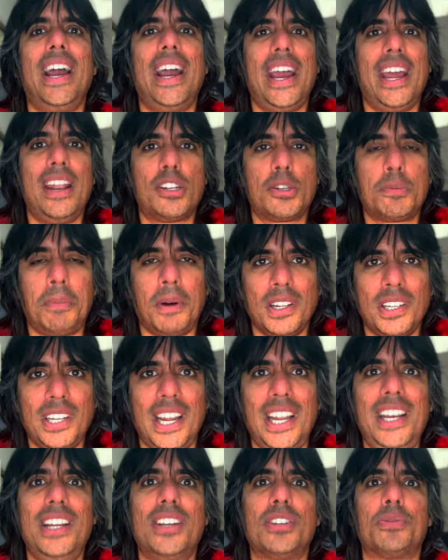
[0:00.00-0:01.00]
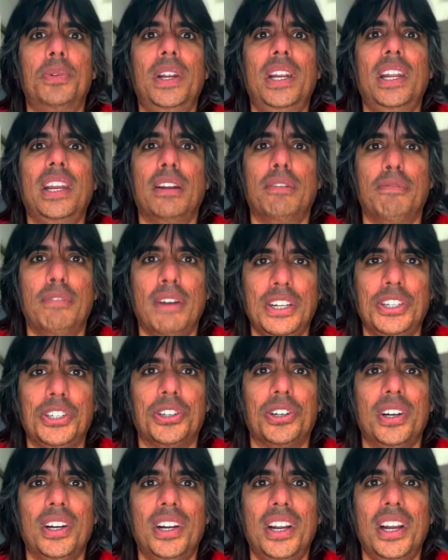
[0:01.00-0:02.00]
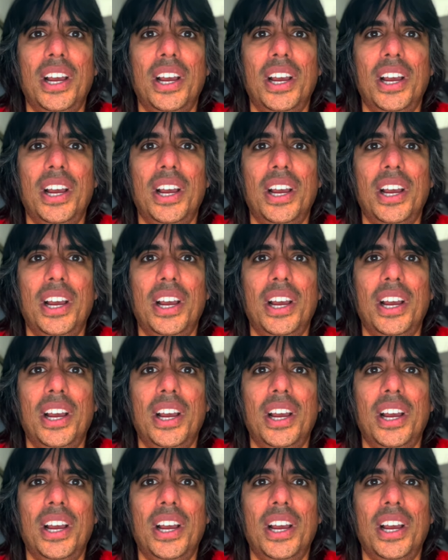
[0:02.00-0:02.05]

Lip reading: and spontaneous reading adventure.